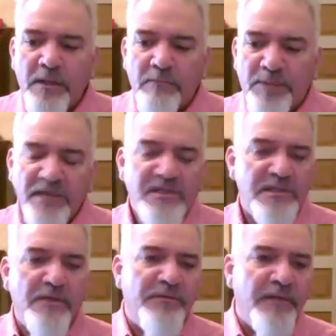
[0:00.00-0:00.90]
But I
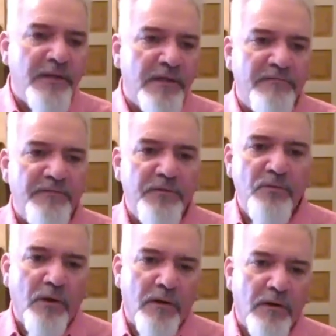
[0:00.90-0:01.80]
still think if
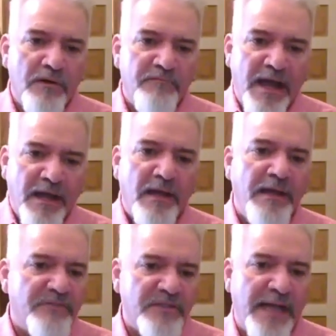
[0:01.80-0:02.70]
you are of that
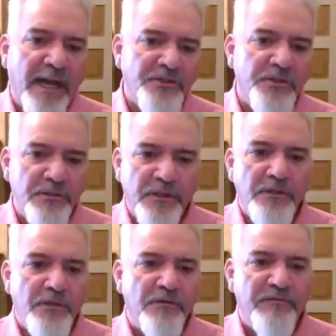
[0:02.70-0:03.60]
kind of stature
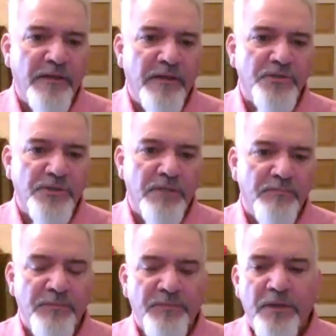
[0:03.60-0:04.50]
in your
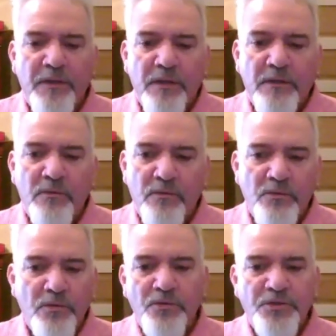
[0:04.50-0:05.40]
fellowship,
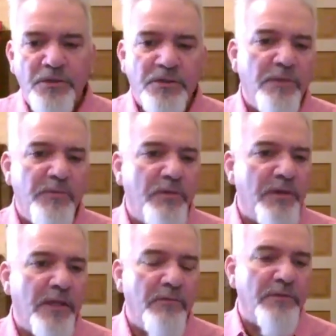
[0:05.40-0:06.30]
you should
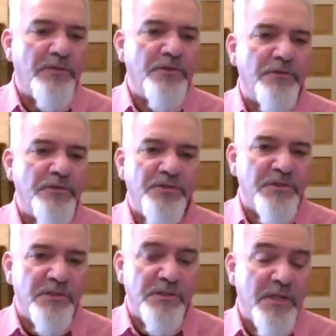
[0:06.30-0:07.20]
communicate with the church
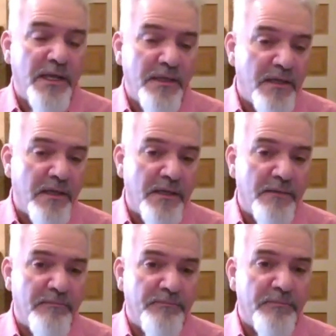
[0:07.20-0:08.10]
just to say,
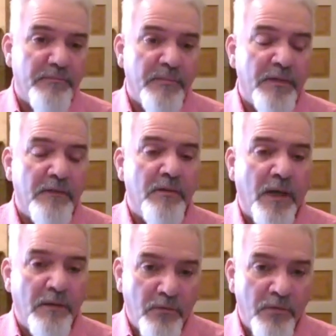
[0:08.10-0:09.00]

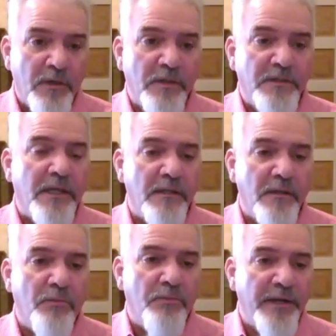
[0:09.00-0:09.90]
we're going to take a
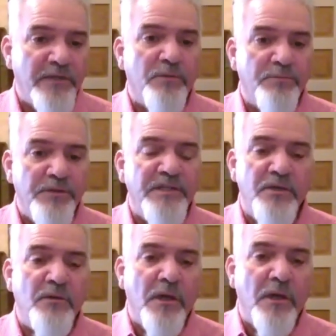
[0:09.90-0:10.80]
little break, so please
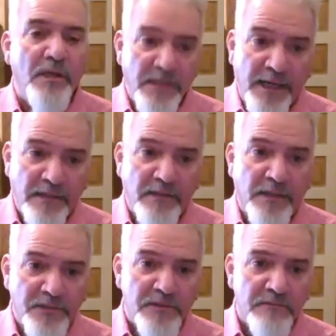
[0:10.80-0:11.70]
don't contact
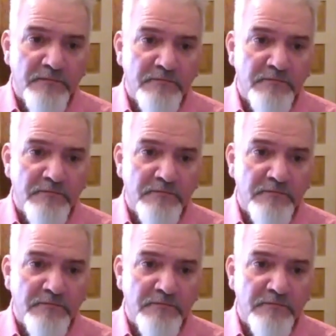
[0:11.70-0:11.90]
us.